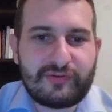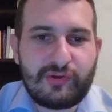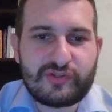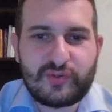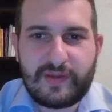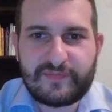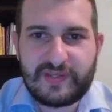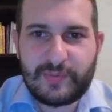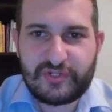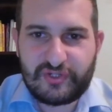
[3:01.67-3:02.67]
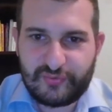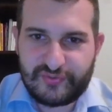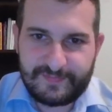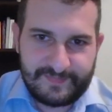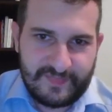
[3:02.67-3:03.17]
also have some
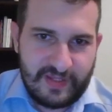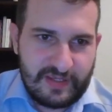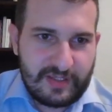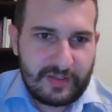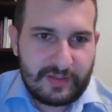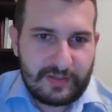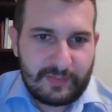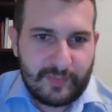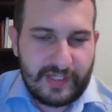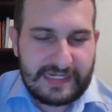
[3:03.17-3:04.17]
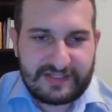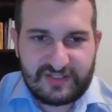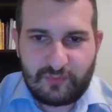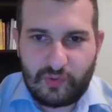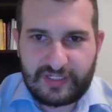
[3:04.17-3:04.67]
issues. But let's
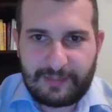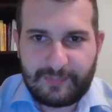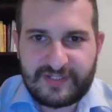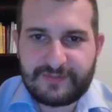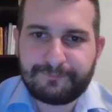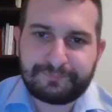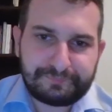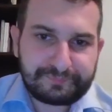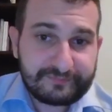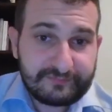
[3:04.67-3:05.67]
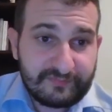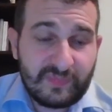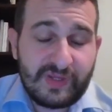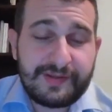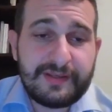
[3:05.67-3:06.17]
see what happens.
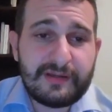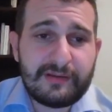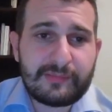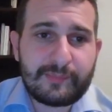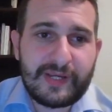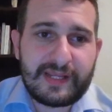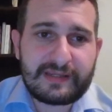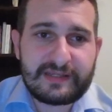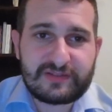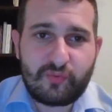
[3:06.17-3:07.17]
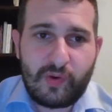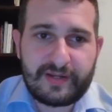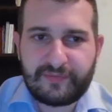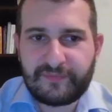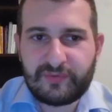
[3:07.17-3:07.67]
Here black has
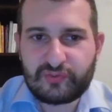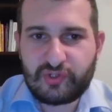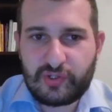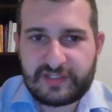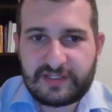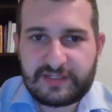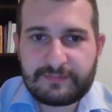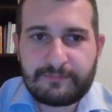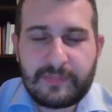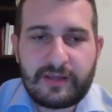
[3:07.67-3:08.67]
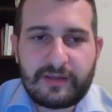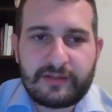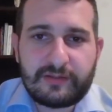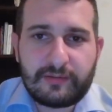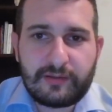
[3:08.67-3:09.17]
quite a few choices.
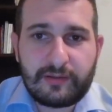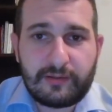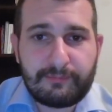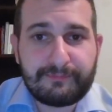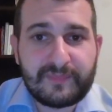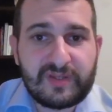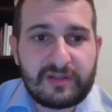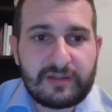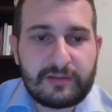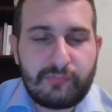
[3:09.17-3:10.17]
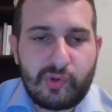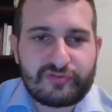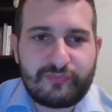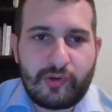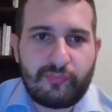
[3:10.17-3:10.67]
The
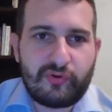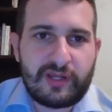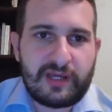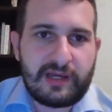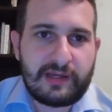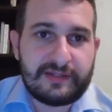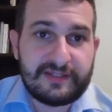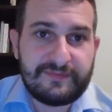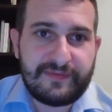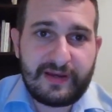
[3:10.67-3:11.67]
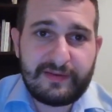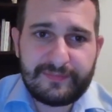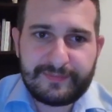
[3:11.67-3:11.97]
most popular are d5,